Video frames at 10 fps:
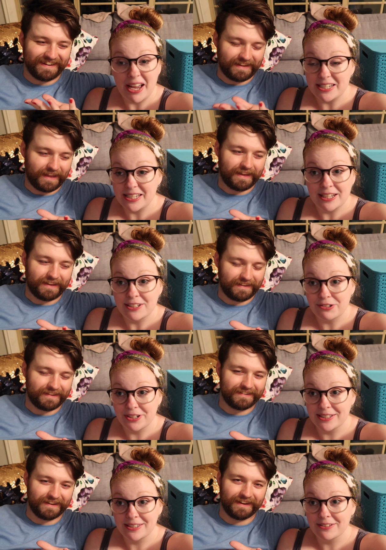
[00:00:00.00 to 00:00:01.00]
Speaker 1: 18
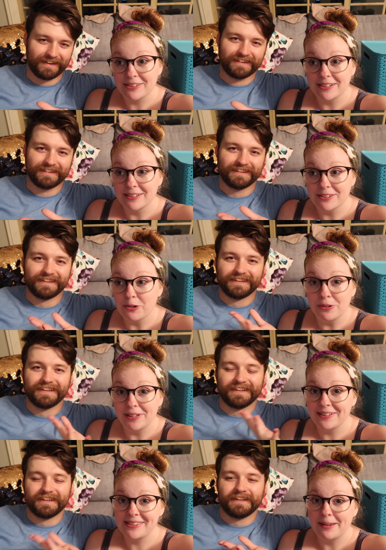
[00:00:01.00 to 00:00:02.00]
degrees yeah. Celsius, all
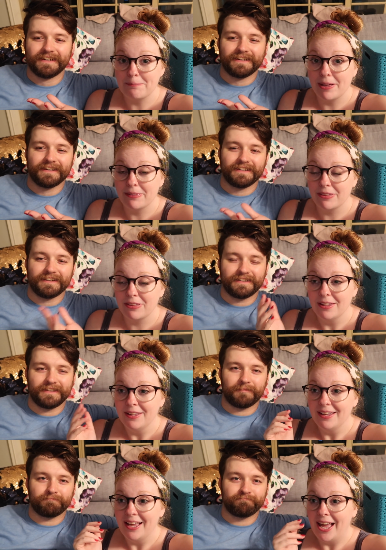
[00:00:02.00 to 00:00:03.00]
in the same month.
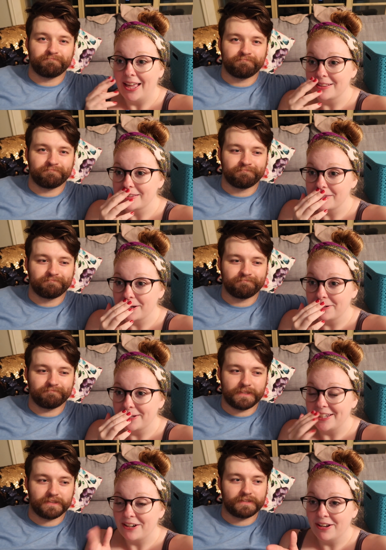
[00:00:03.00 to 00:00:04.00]
Yep. And so
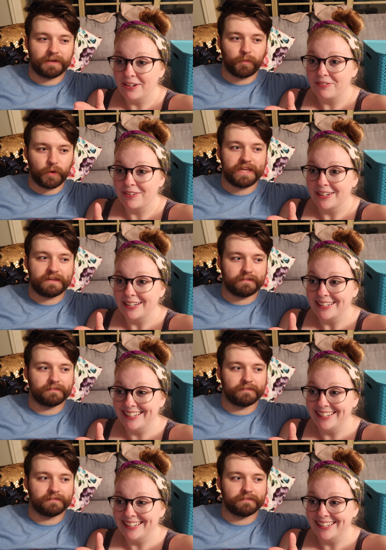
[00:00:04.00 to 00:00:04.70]
he in kind of week.